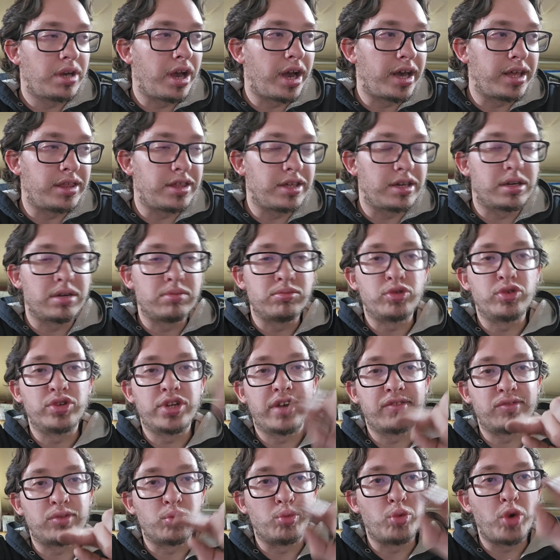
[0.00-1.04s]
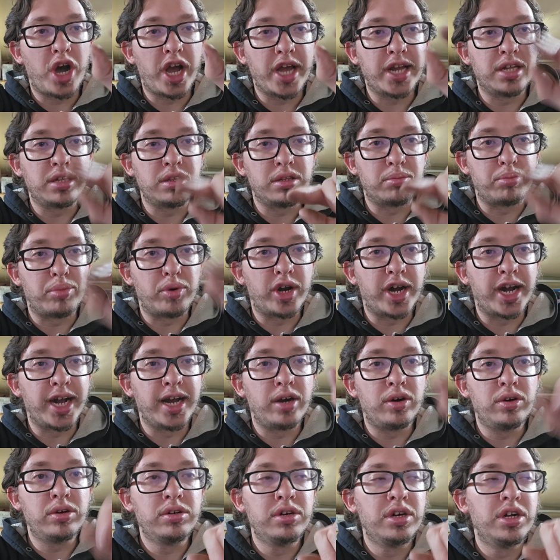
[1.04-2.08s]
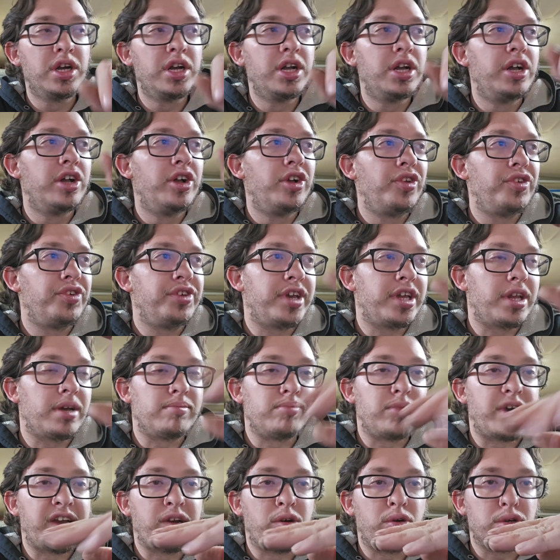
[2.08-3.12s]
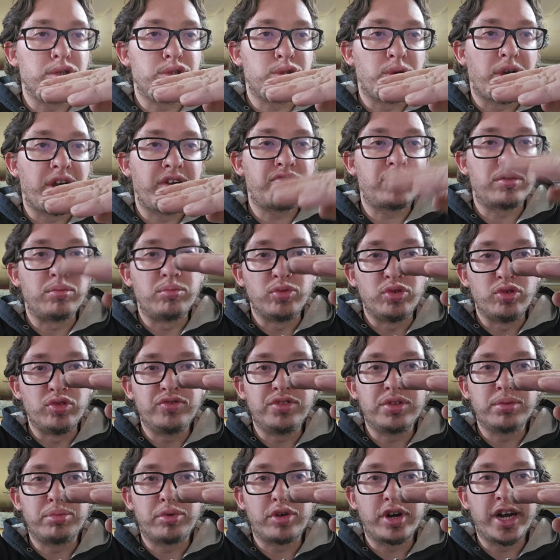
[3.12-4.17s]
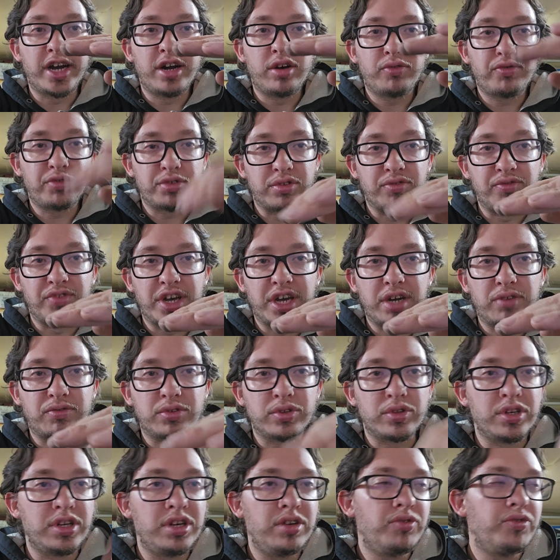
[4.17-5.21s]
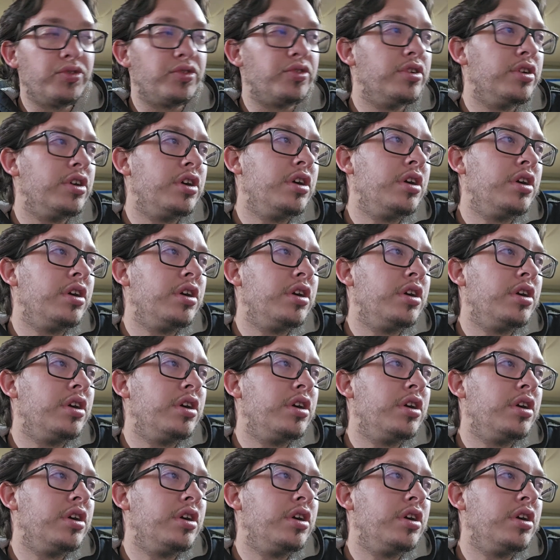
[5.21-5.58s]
I think I'm going to have to widen the brow, and I might also have to move the brow for the valve relief.